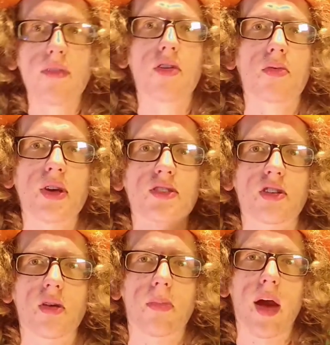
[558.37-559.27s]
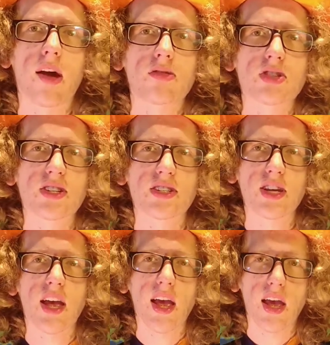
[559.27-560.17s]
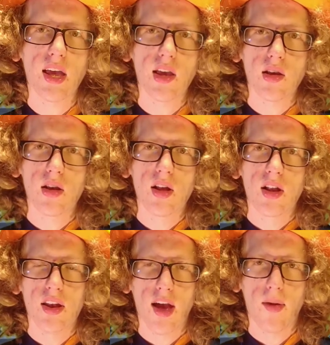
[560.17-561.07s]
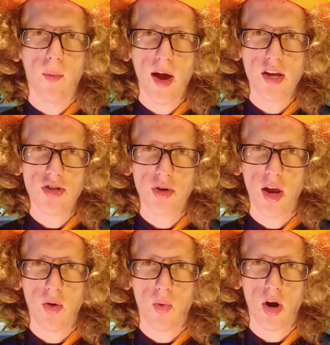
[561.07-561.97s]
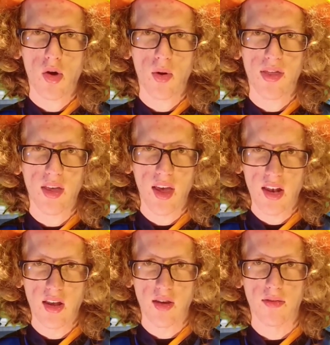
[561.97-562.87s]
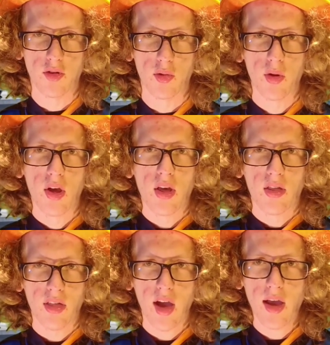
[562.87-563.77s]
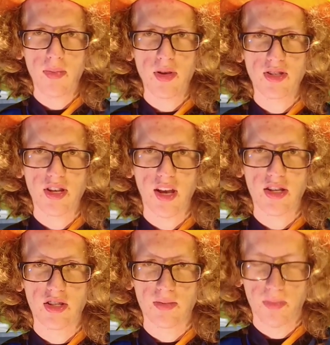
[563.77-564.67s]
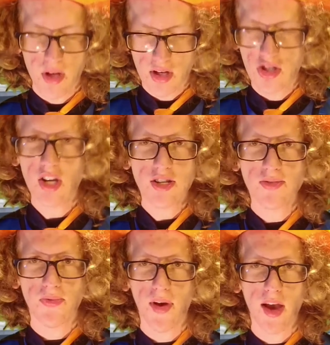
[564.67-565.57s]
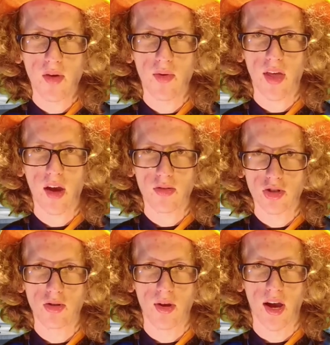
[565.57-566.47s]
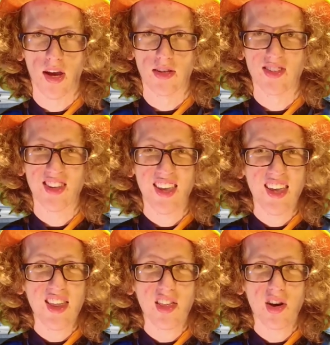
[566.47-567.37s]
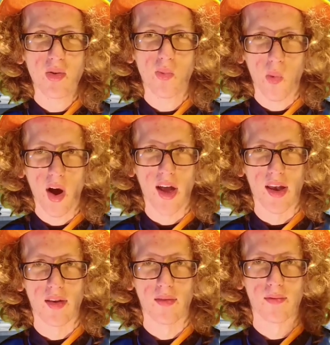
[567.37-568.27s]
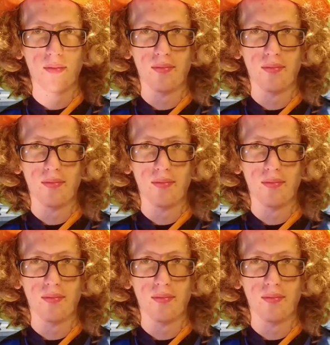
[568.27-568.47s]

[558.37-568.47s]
Rivalries are abound today. Now, why should I work with any of you? The IPZ has been just fine without you guys. Either one.